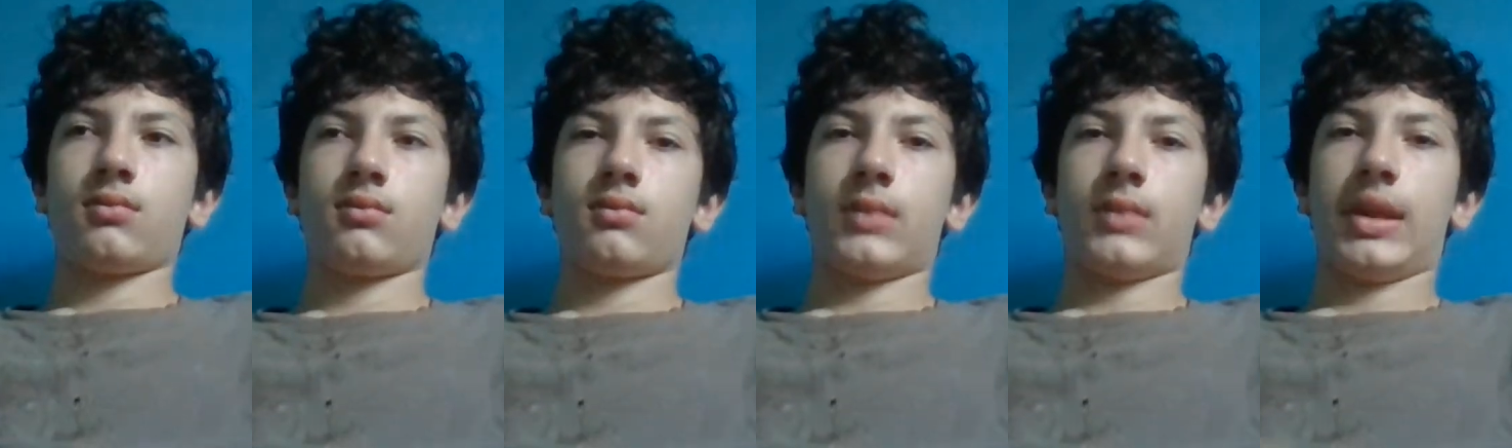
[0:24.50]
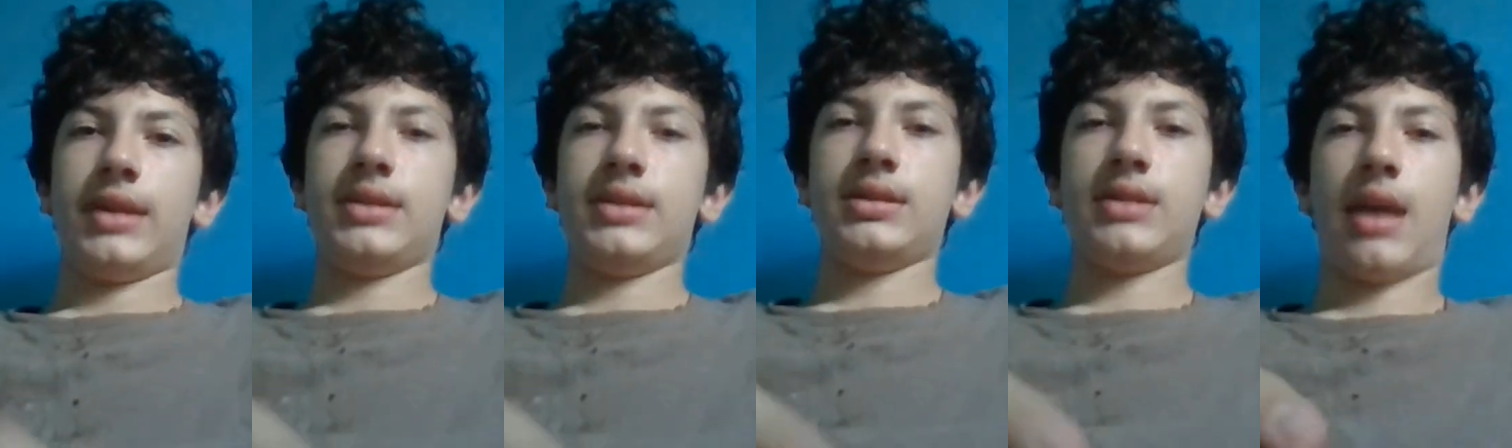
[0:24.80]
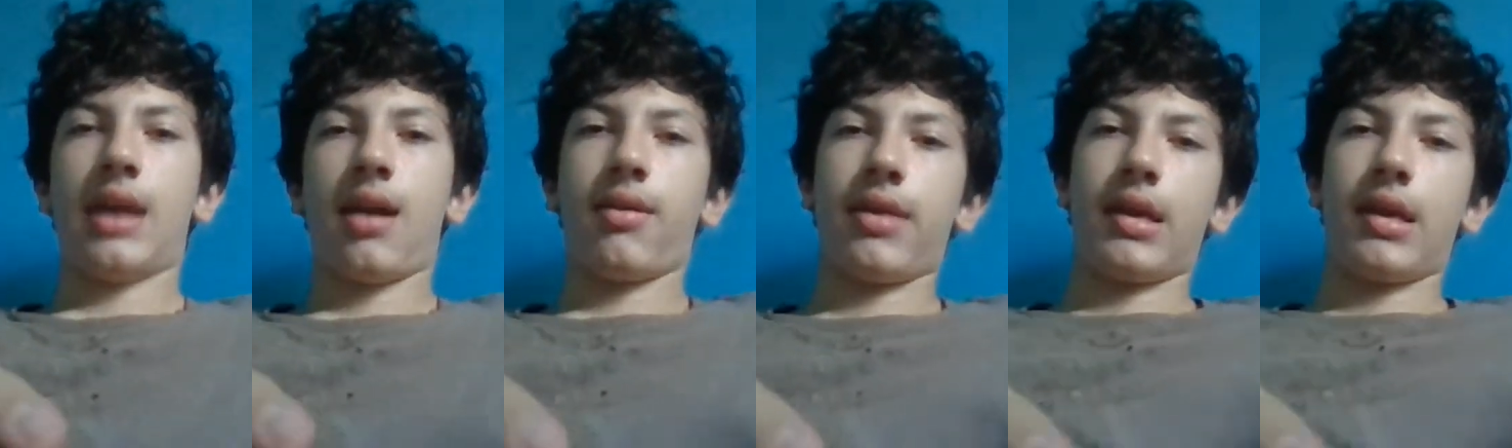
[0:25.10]
This is
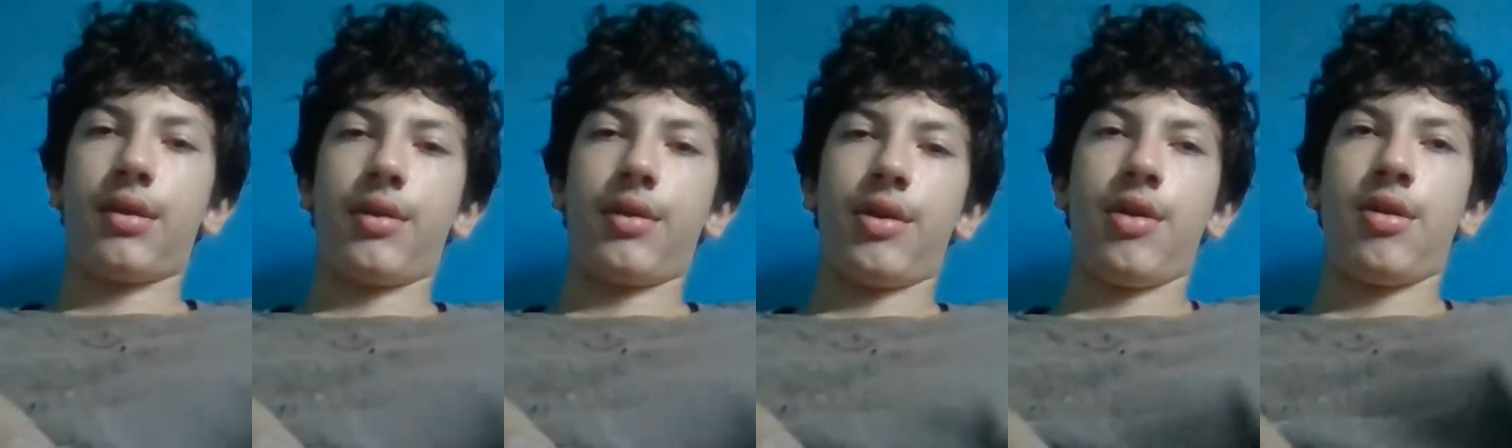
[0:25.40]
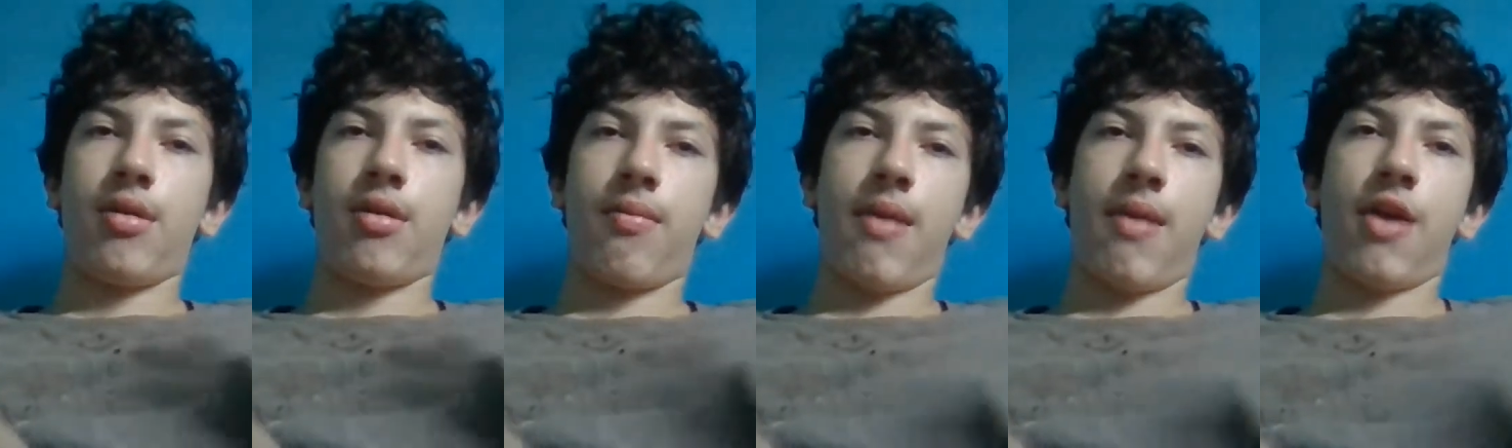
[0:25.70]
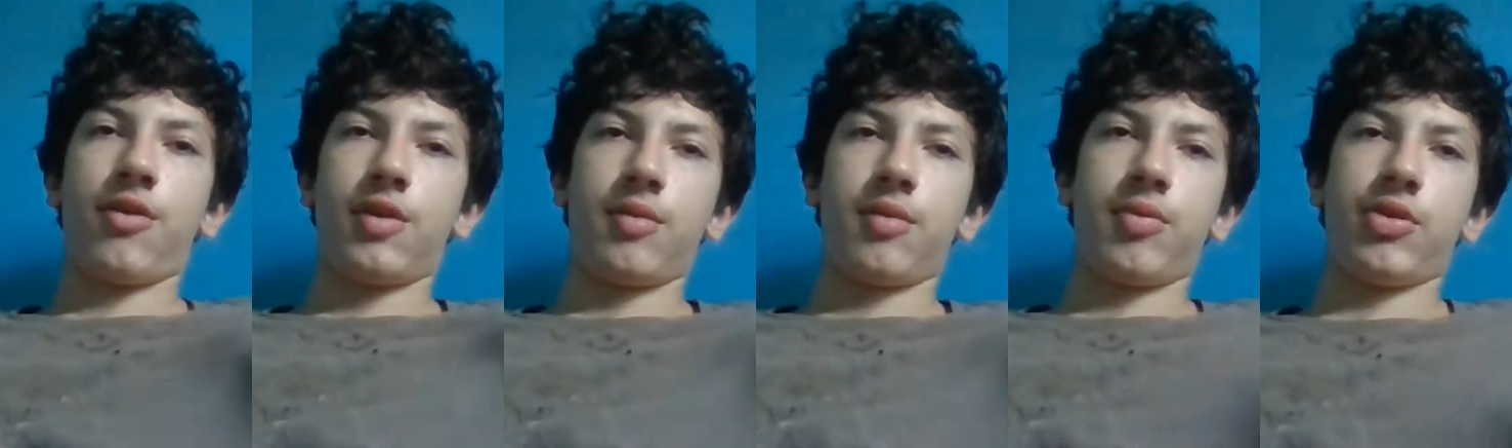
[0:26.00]
how they learn
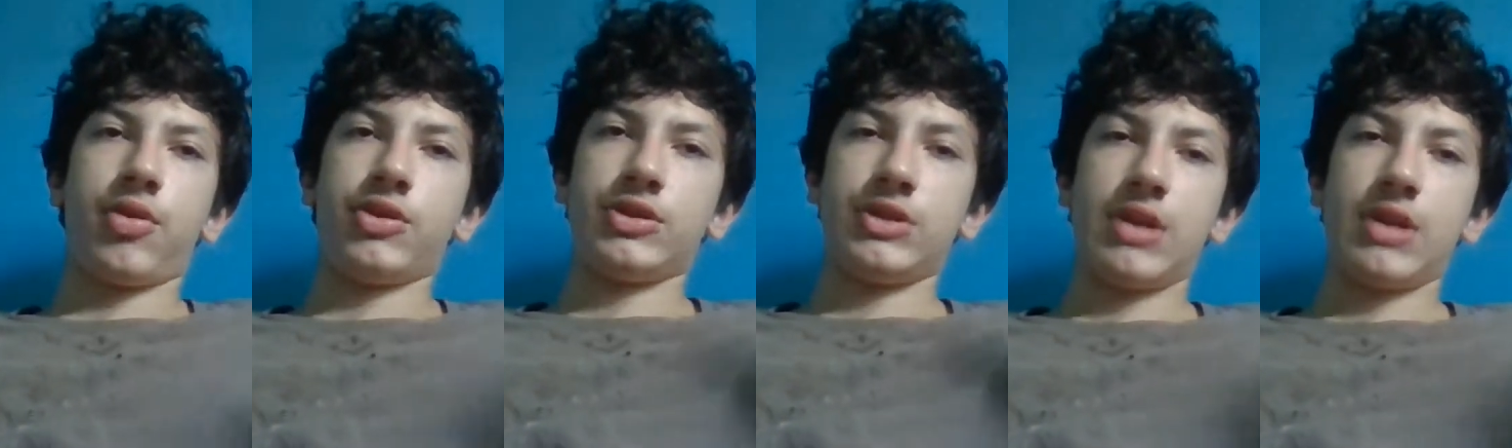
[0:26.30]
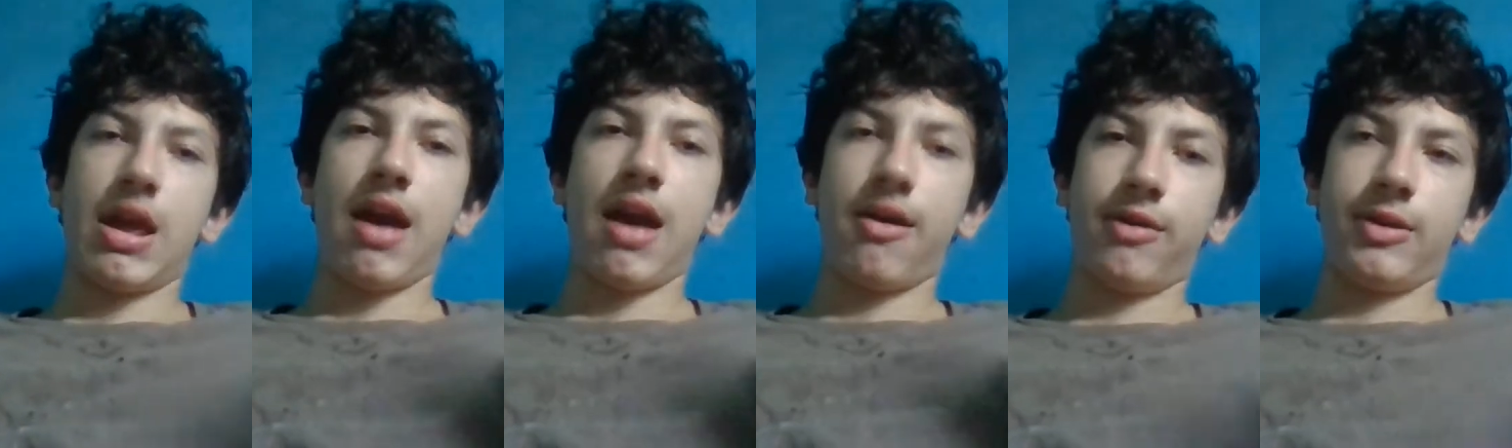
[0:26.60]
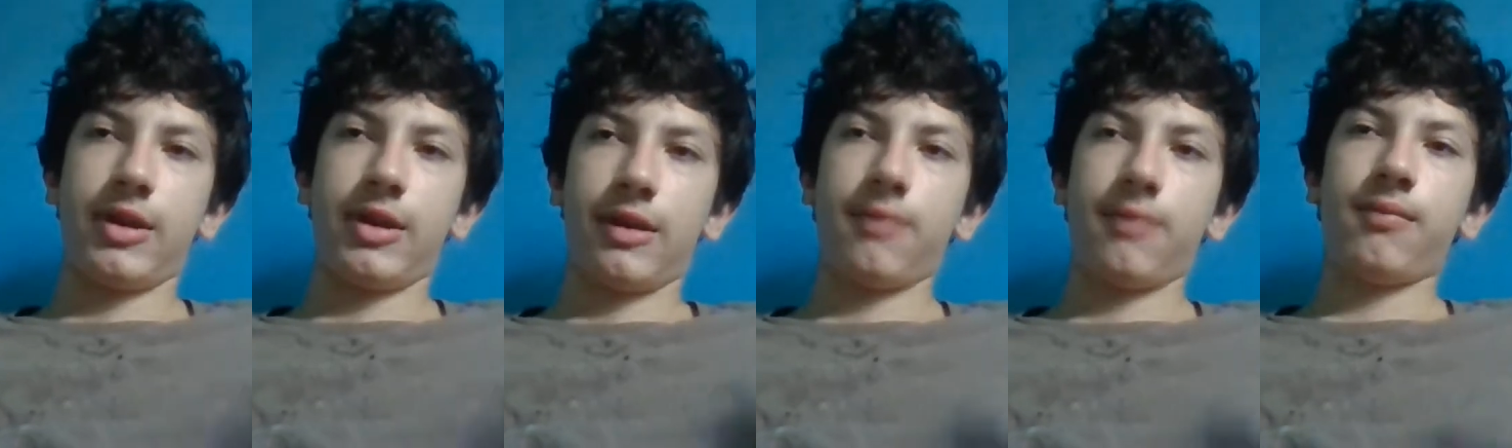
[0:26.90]
about your
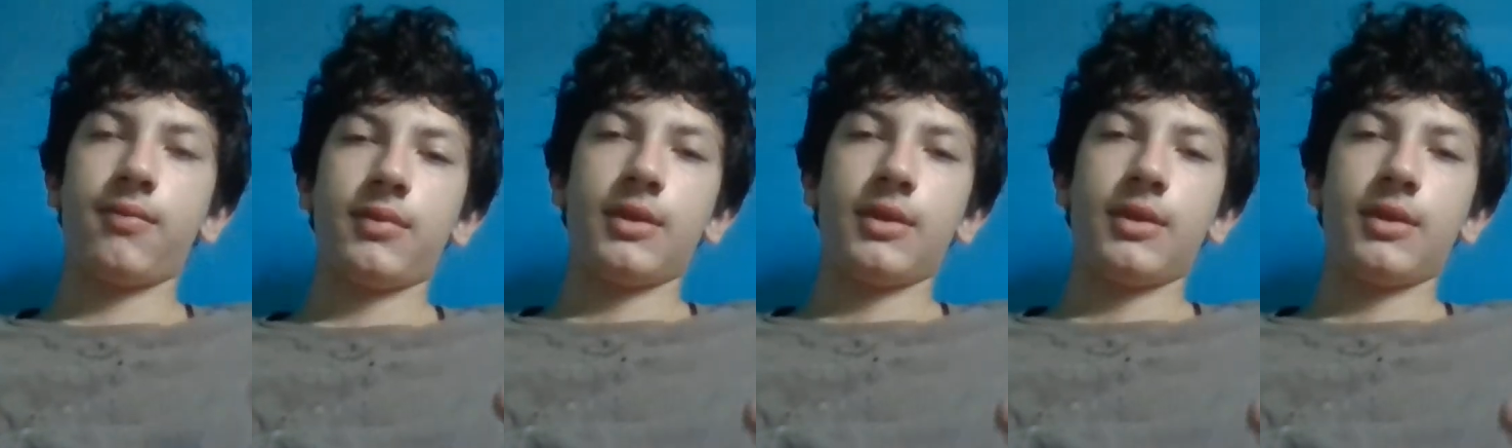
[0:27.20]
personality.